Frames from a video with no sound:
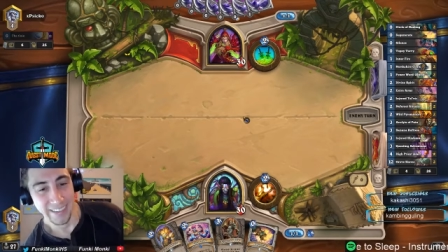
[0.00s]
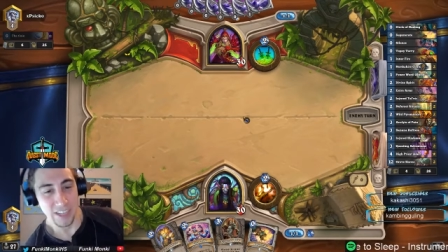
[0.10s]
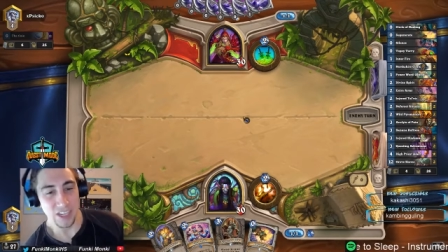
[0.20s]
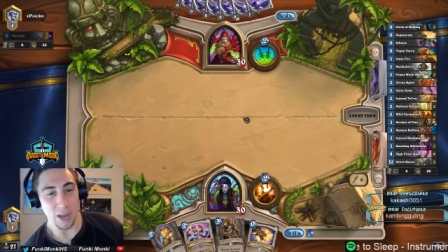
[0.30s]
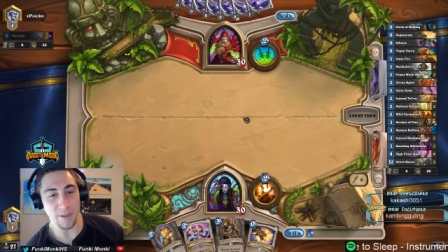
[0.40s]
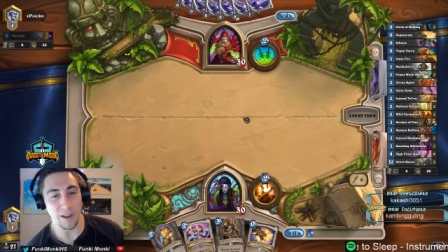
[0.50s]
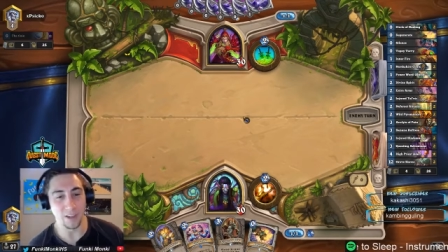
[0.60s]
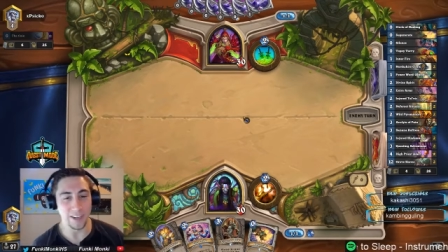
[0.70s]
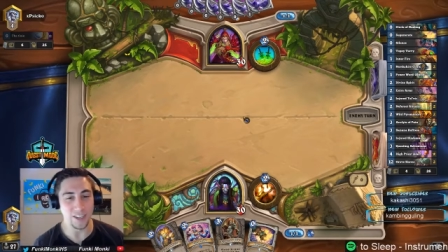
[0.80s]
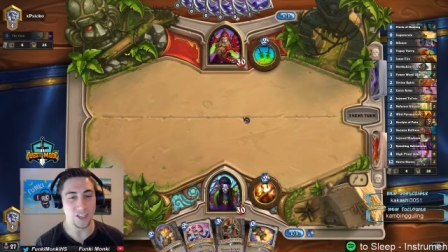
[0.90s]
Shopping
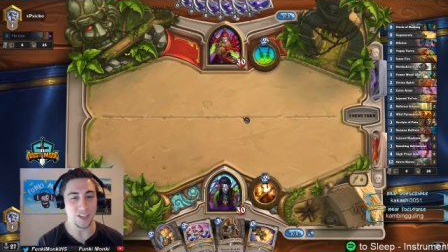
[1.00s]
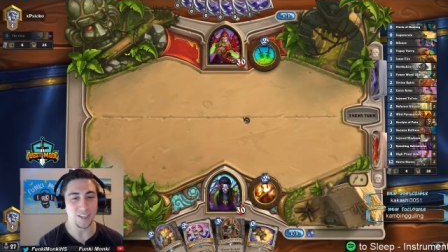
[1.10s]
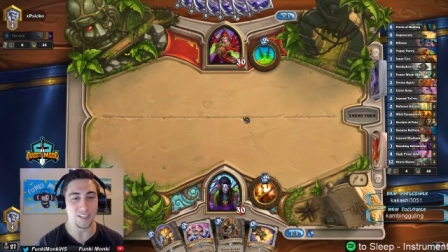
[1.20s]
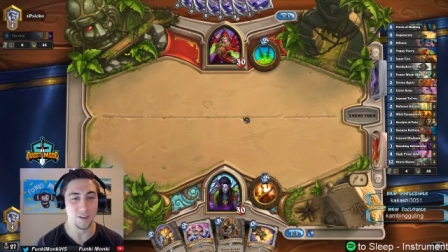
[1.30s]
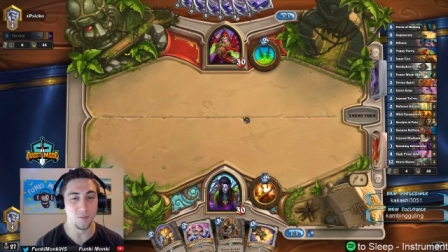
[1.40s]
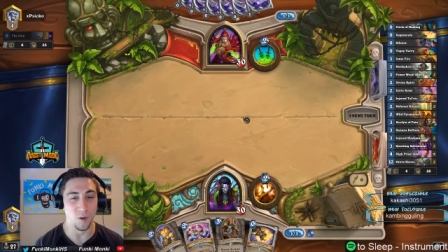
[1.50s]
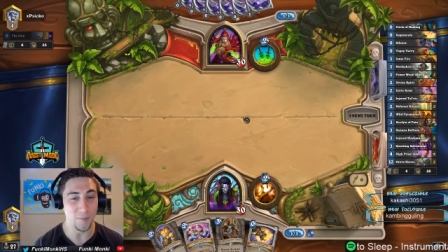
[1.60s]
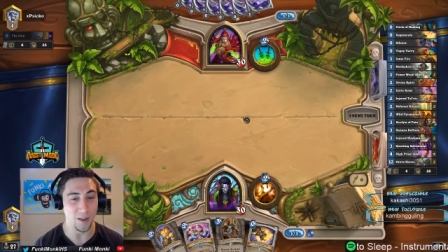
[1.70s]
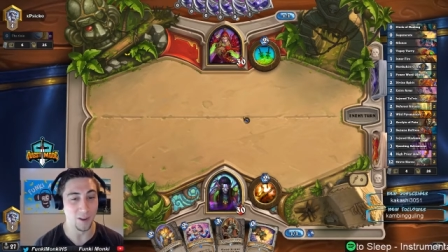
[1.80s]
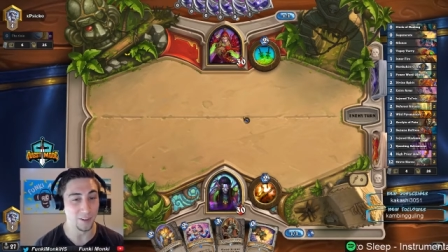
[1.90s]
hungry ensures you won't
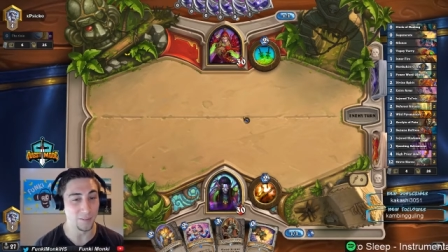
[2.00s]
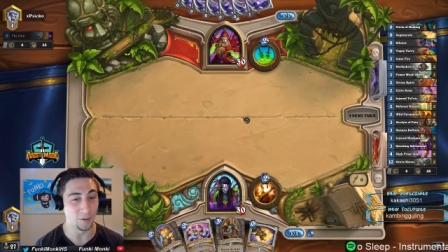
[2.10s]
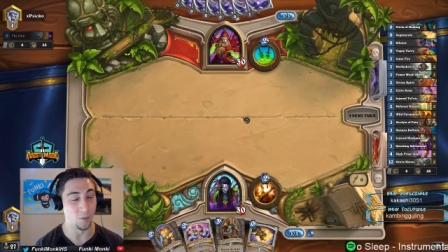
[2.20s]
be hungry for a